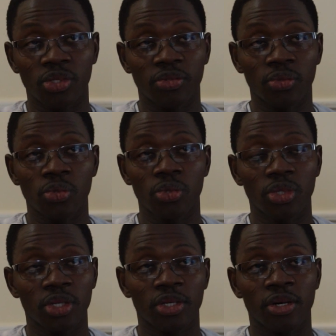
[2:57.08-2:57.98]
these
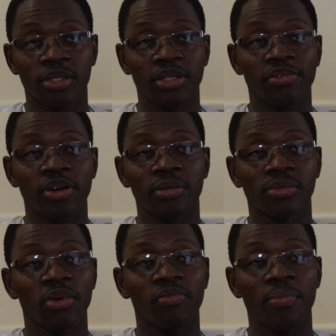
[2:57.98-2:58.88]
two
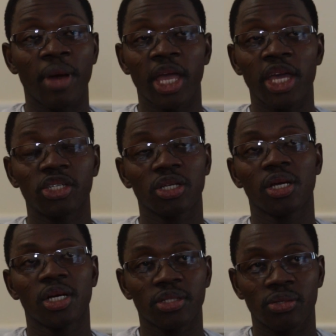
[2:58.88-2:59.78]
different software packages
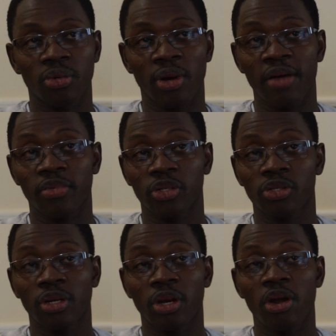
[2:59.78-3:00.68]
to derive the
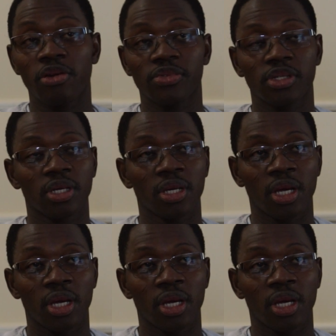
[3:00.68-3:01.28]
rotation curves.